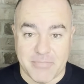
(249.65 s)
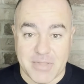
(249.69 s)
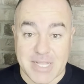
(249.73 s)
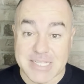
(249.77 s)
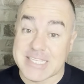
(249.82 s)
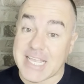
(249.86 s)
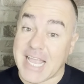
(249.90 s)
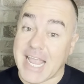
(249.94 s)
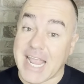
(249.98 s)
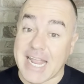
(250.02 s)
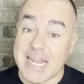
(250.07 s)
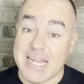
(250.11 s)

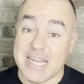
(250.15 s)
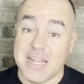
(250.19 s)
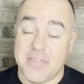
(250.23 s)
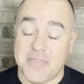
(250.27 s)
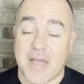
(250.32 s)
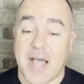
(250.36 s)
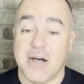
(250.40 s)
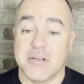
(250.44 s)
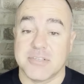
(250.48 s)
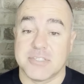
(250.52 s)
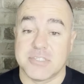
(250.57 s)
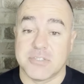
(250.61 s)
That's
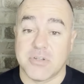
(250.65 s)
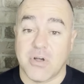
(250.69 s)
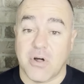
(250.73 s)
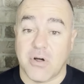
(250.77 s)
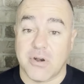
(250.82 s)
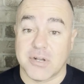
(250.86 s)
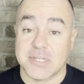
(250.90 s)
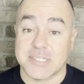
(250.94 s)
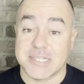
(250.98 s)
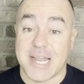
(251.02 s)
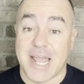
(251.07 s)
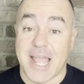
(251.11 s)

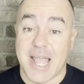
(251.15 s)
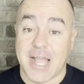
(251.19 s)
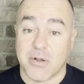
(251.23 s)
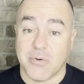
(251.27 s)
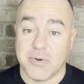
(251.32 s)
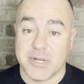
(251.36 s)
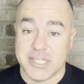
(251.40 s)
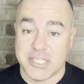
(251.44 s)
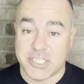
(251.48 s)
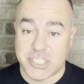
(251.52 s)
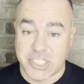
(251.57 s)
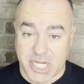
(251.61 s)
$80,000 in
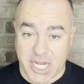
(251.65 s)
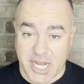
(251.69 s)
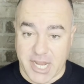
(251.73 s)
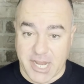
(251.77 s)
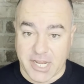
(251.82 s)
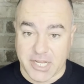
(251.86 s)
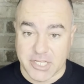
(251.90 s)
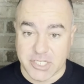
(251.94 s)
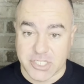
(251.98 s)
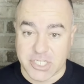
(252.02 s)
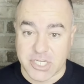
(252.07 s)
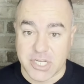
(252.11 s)
equity
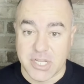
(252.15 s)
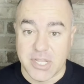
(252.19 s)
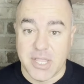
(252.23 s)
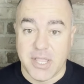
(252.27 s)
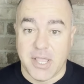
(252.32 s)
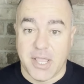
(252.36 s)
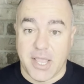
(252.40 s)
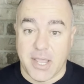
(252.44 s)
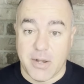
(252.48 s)
change